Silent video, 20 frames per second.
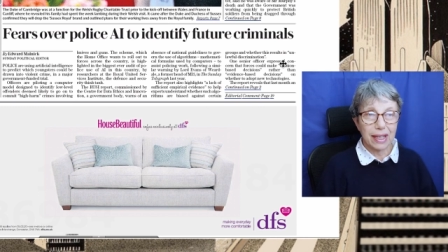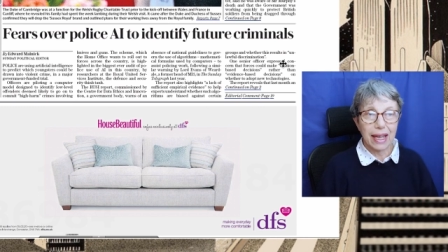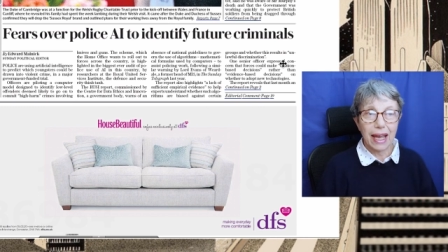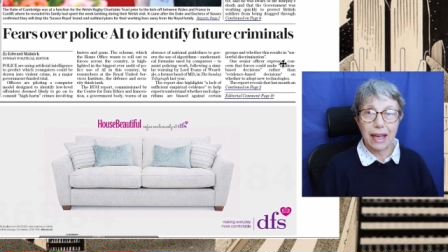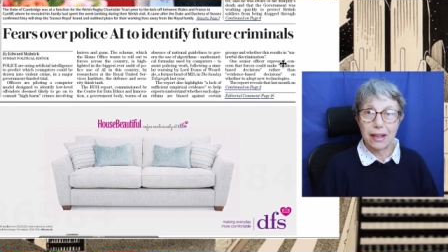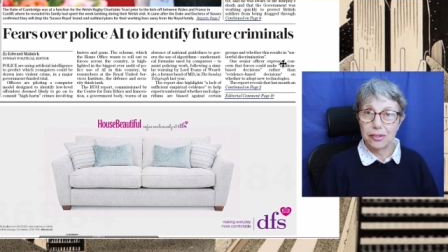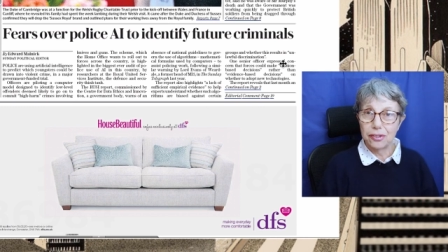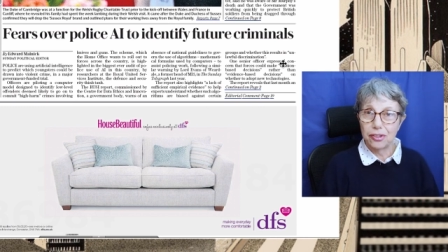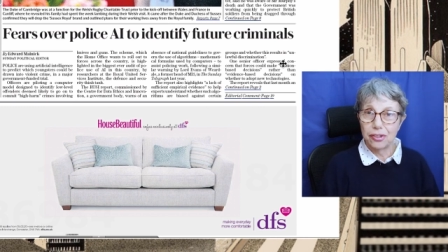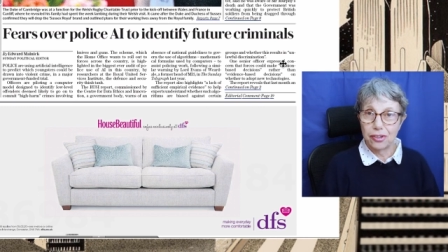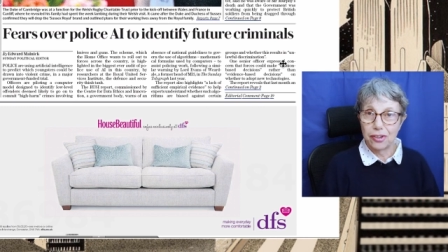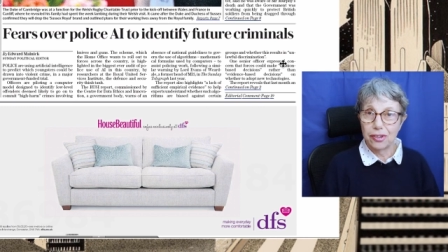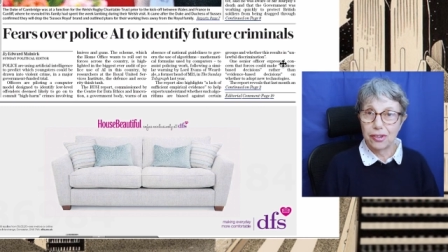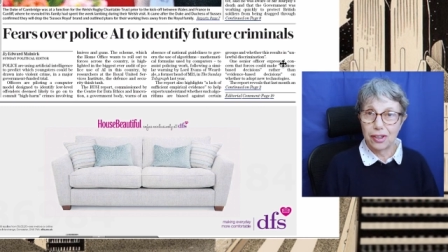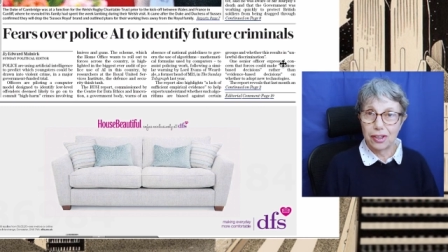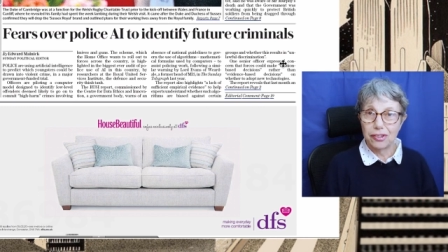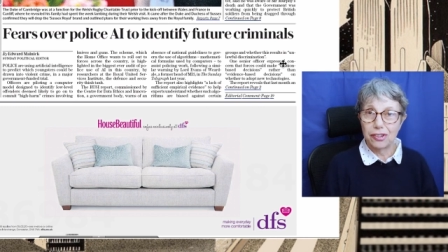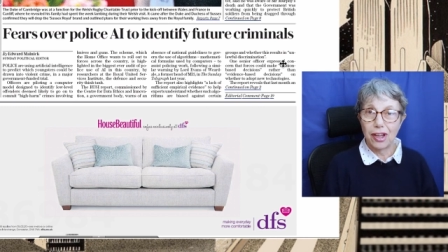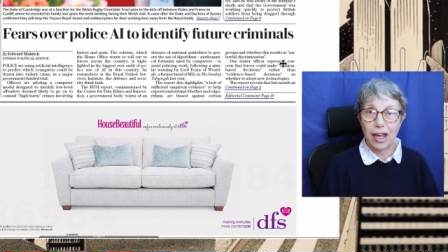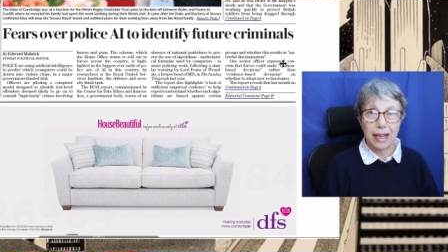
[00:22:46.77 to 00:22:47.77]
get
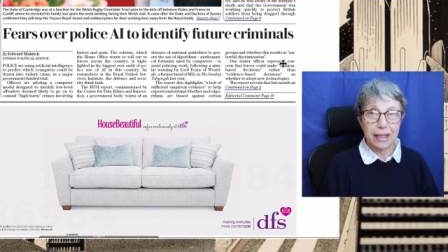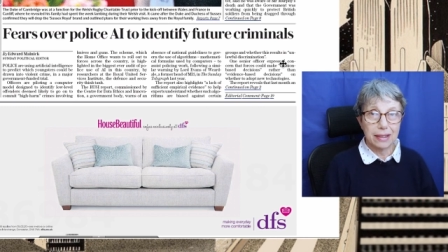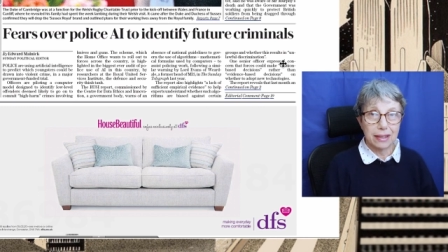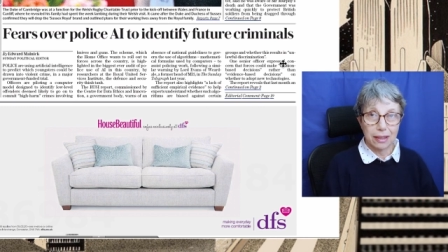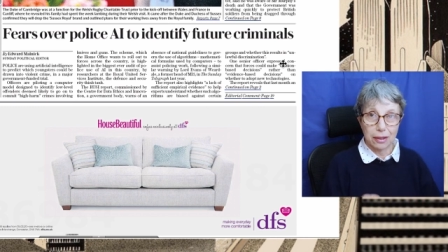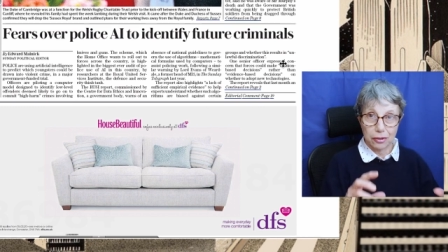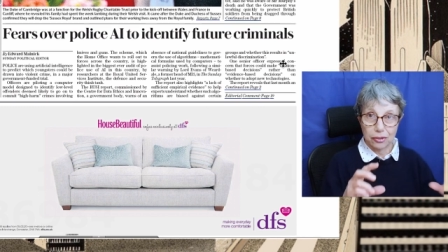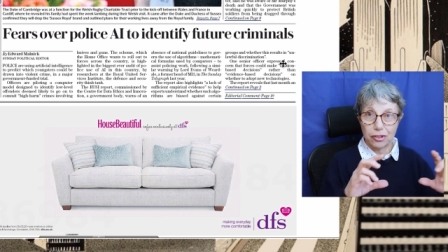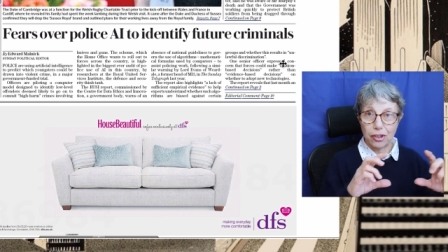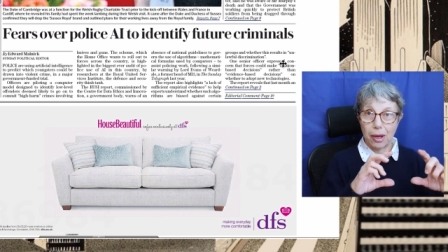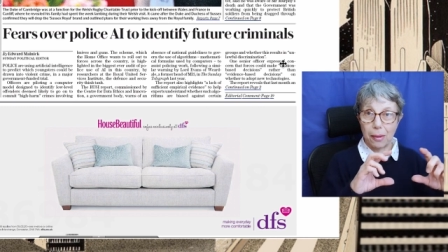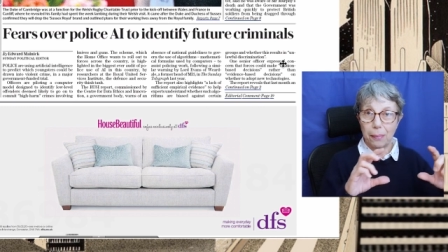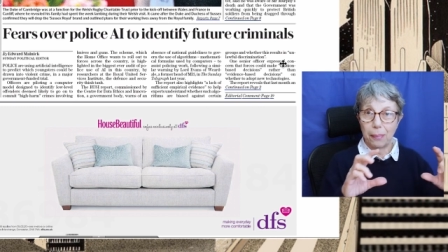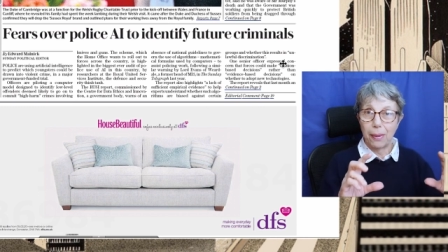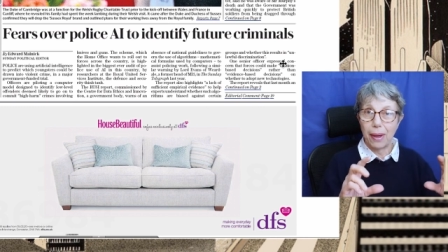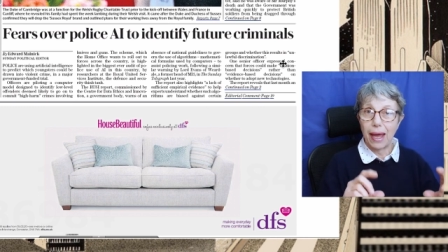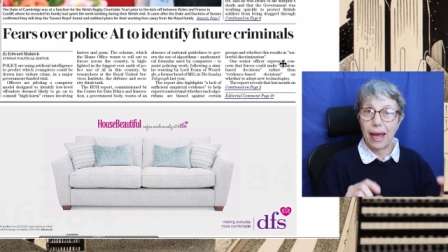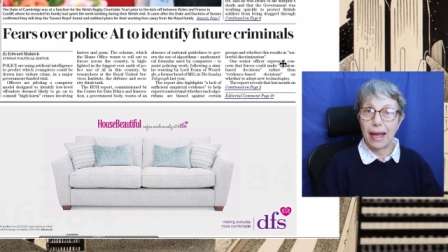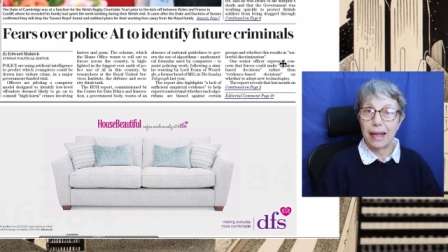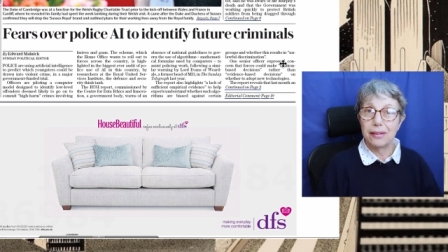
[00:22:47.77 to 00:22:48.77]
the titles
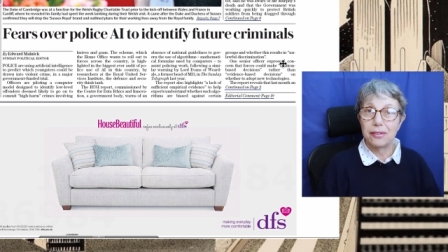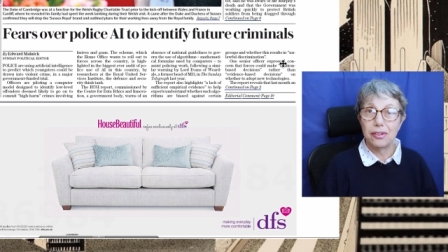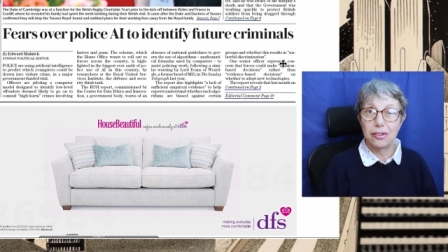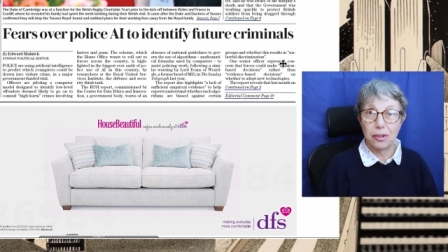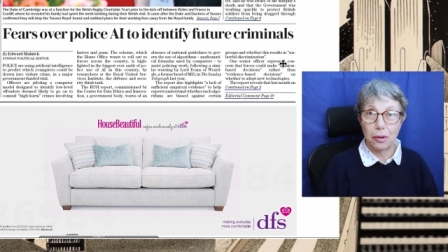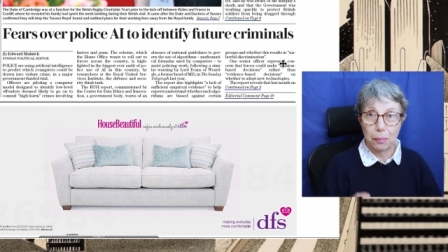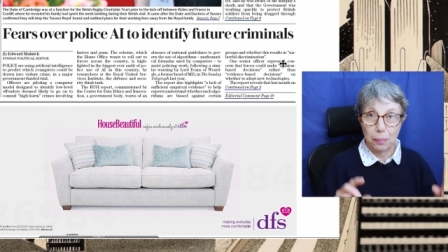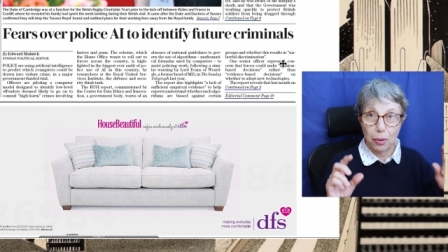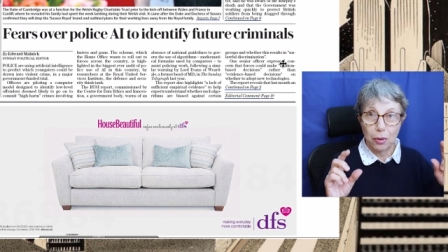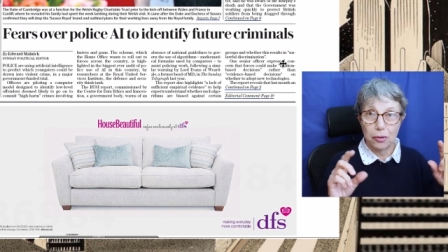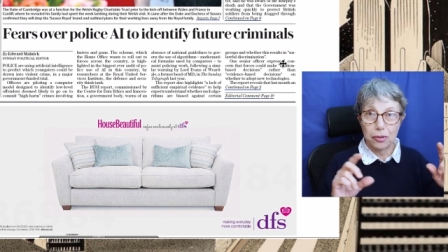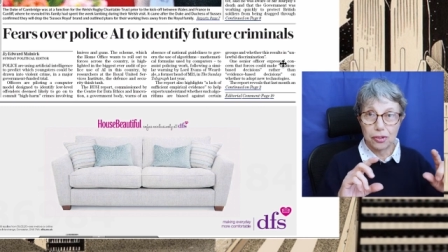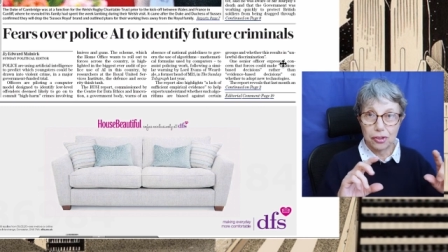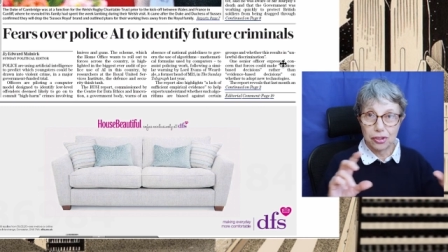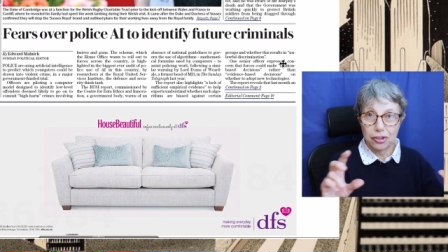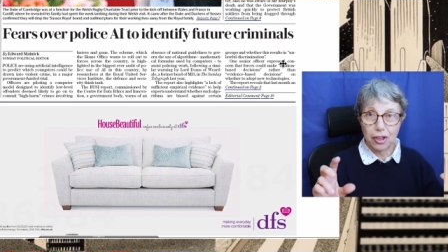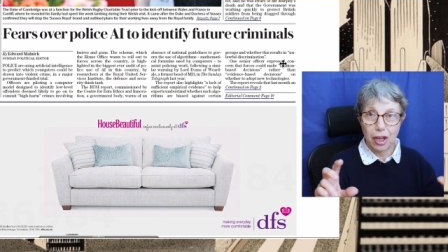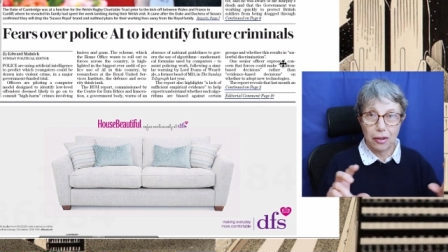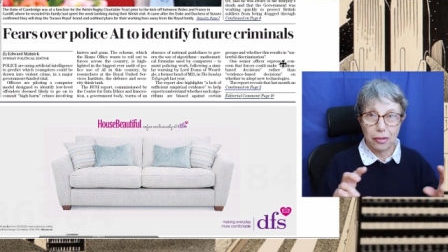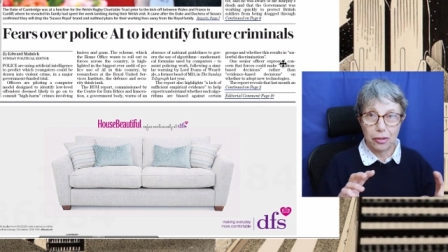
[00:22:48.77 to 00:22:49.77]
up and put
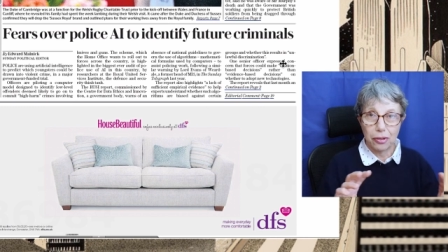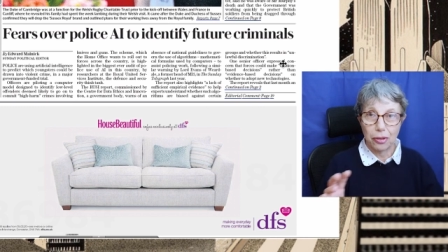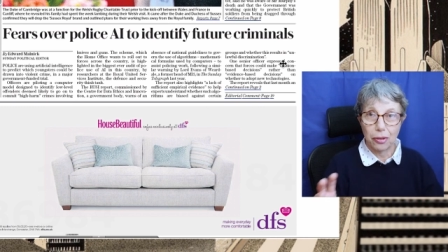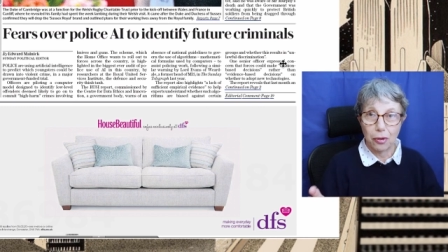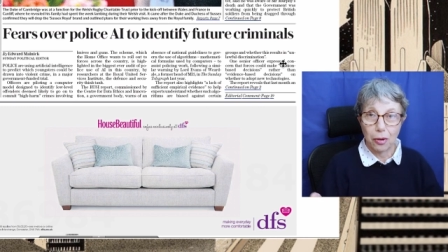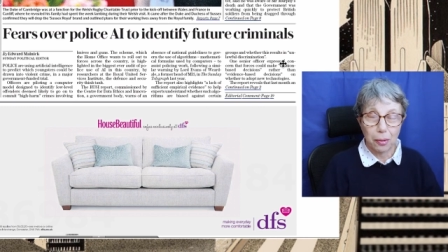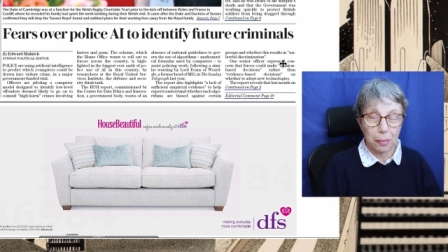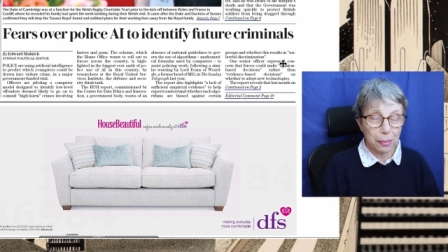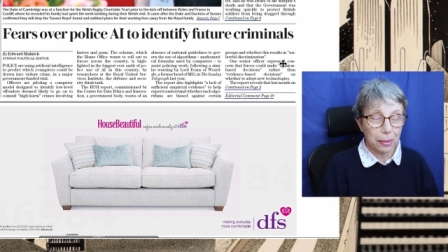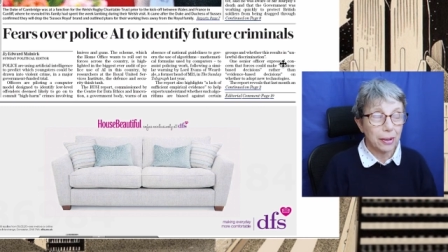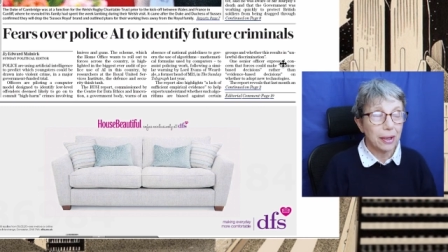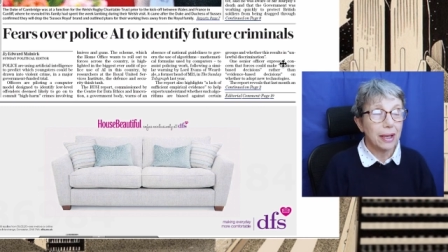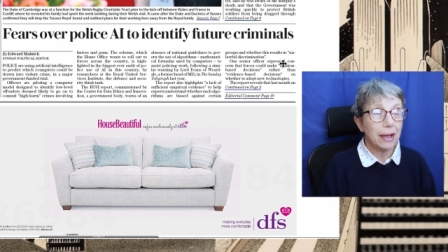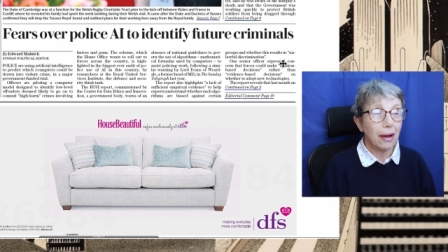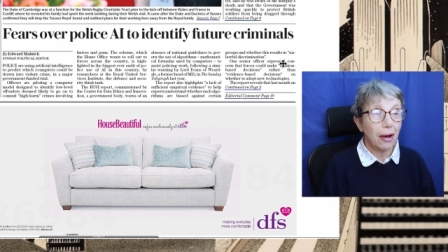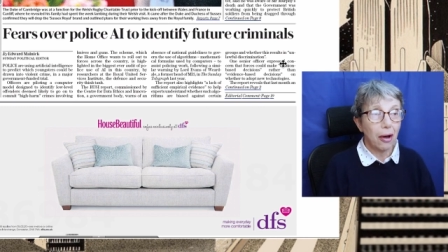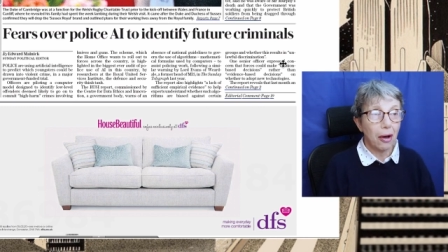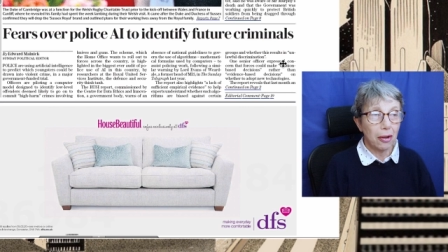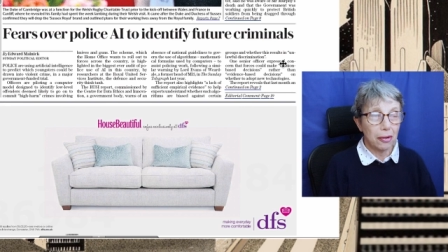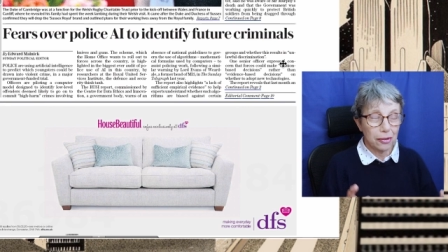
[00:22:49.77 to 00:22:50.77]
Scunthorpe
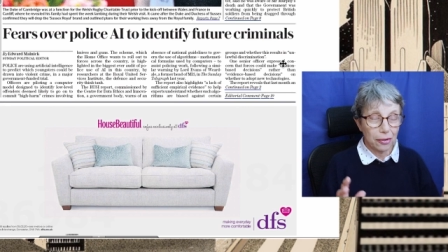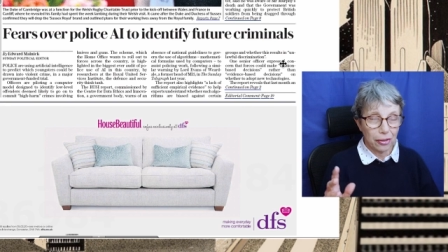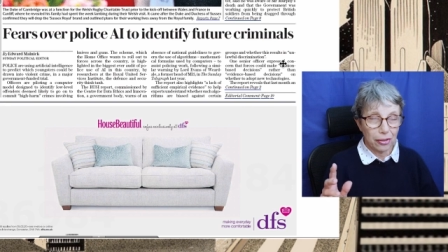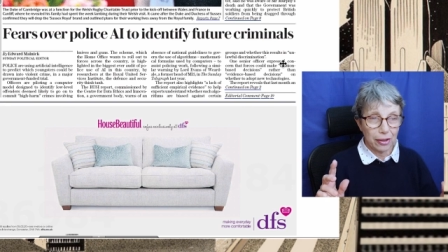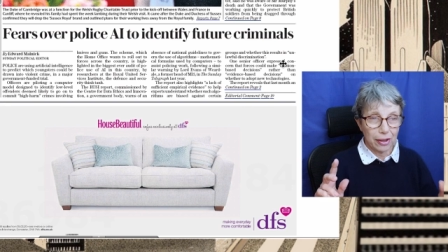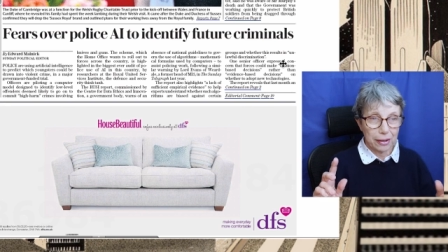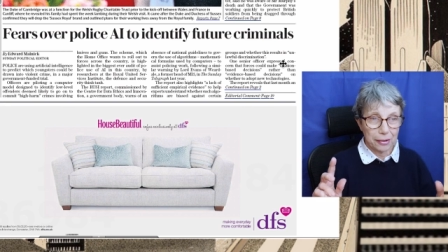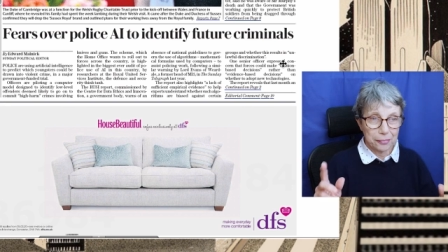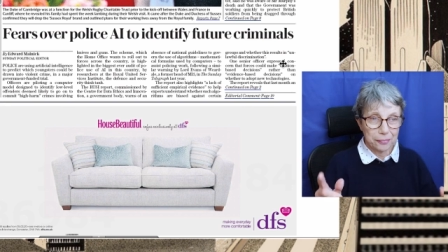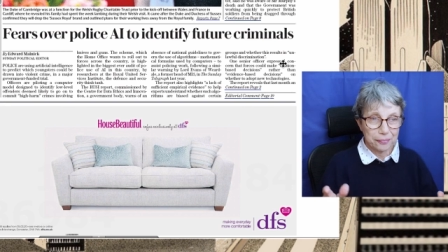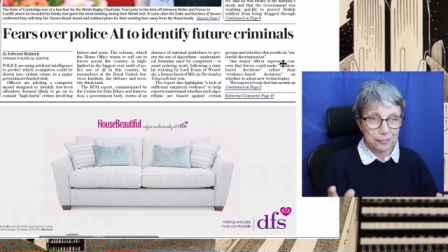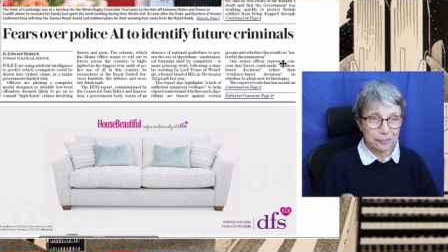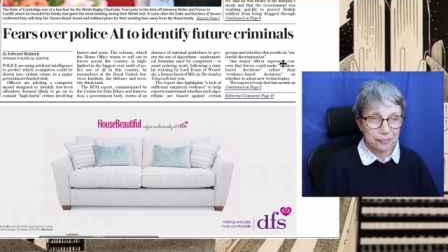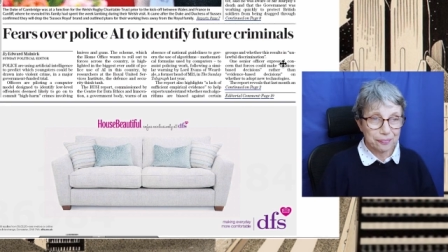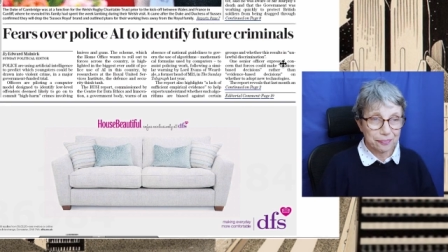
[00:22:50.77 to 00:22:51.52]
on the